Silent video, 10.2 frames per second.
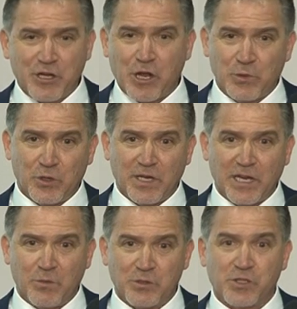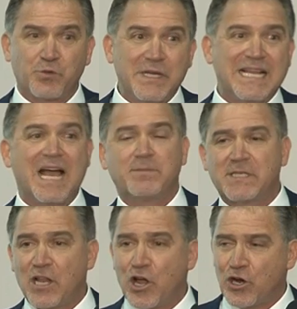community was 3 times
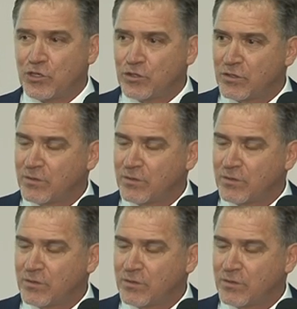as large.